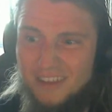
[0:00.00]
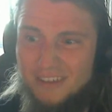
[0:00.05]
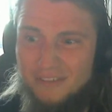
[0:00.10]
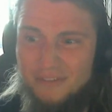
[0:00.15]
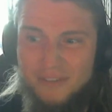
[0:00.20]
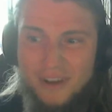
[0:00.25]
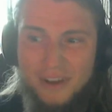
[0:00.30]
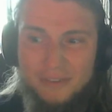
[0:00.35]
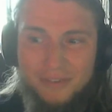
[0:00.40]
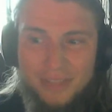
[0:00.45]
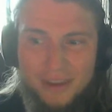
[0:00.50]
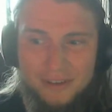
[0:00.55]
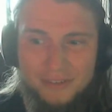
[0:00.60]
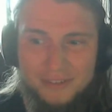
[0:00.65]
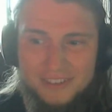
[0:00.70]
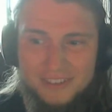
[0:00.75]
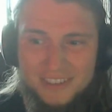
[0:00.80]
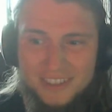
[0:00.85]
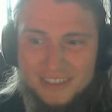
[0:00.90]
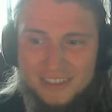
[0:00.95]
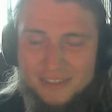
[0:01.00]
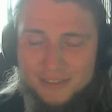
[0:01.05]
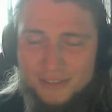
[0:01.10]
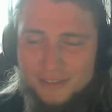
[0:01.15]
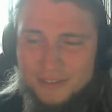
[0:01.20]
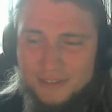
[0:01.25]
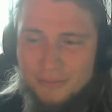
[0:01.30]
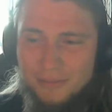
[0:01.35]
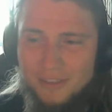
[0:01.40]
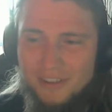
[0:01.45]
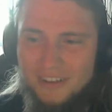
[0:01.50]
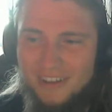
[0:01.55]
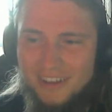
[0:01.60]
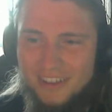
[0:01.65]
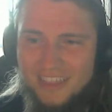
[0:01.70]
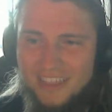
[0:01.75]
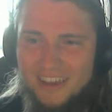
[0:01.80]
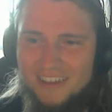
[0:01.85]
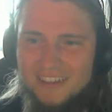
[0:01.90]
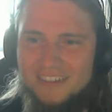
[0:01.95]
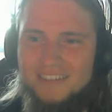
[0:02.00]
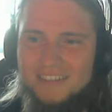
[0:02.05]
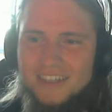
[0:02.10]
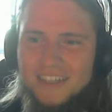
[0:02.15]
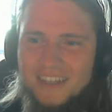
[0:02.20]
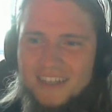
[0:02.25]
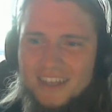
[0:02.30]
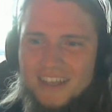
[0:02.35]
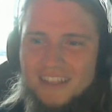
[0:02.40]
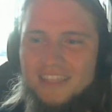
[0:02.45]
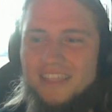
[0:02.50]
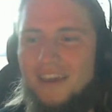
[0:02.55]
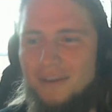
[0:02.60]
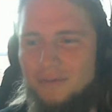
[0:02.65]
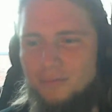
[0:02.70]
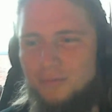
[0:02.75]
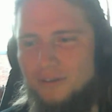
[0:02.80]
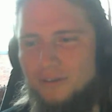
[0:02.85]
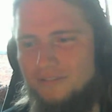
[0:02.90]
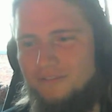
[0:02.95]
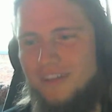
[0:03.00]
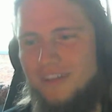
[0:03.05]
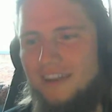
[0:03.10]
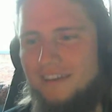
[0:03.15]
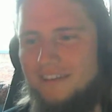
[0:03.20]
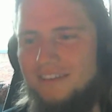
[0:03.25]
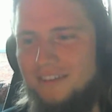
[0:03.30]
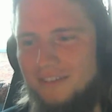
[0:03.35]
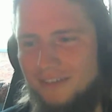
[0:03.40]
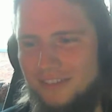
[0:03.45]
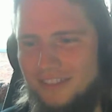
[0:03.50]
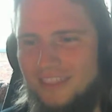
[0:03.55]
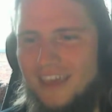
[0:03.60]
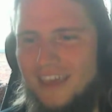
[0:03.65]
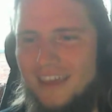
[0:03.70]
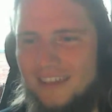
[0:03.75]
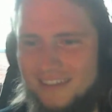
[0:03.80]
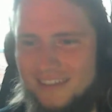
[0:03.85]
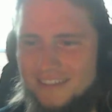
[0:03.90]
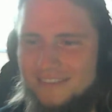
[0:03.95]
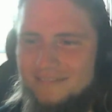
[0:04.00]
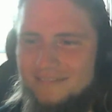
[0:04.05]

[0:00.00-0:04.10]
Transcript: 5,000 years or something like that, and that would have ended on that.